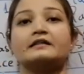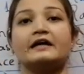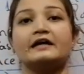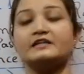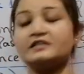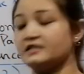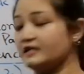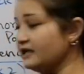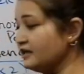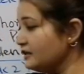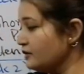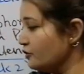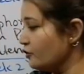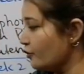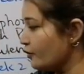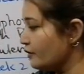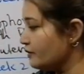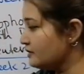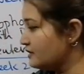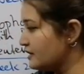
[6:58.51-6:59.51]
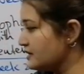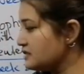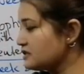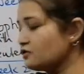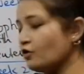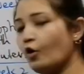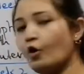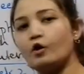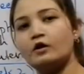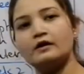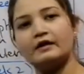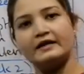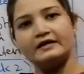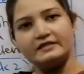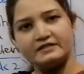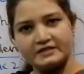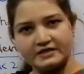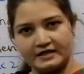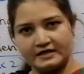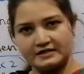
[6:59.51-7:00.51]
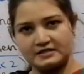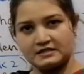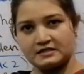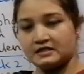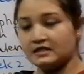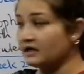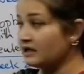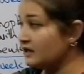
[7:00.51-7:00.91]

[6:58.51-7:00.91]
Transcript: that in this online test,